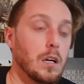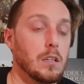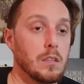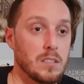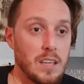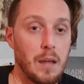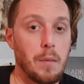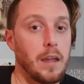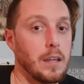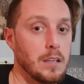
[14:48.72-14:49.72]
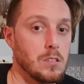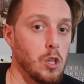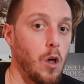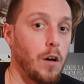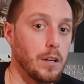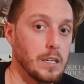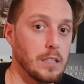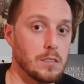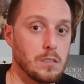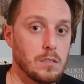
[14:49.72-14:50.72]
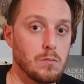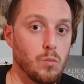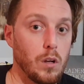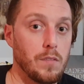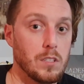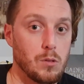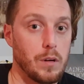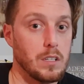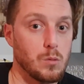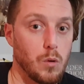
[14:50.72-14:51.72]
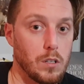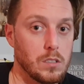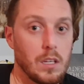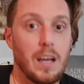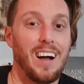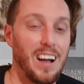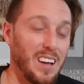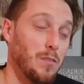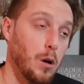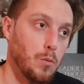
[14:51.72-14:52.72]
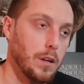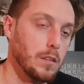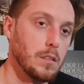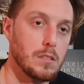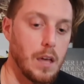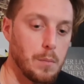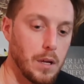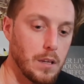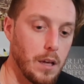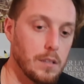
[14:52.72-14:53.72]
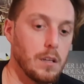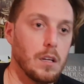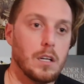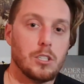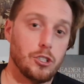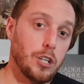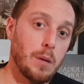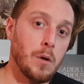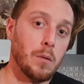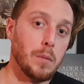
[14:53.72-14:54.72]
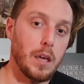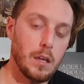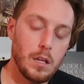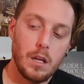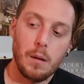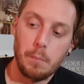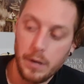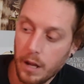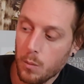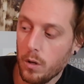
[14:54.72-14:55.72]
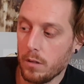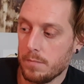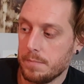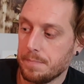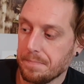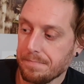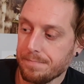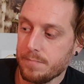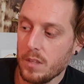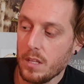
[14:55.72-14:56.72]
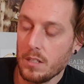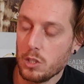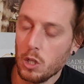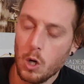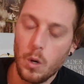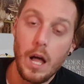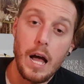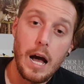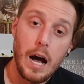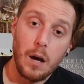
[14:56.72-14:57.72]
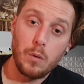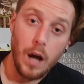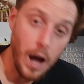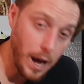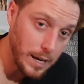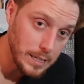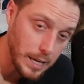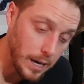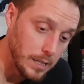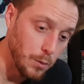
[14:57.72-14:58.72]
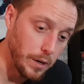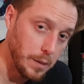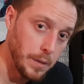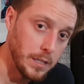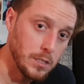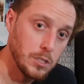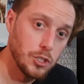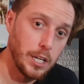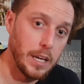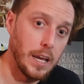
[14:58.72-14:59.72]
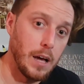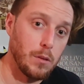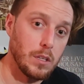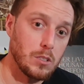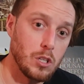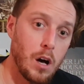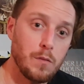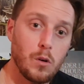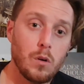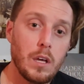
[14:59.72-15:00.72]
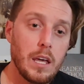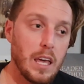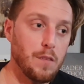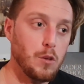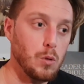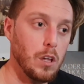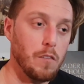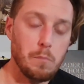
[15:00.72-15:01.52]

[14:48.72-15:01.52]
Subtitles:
The Sandman is lauded as one of his greatest works. I have not read The Sandman yet. Shame on me. But I will. So I would highly, highly recommend checking out this novel if you love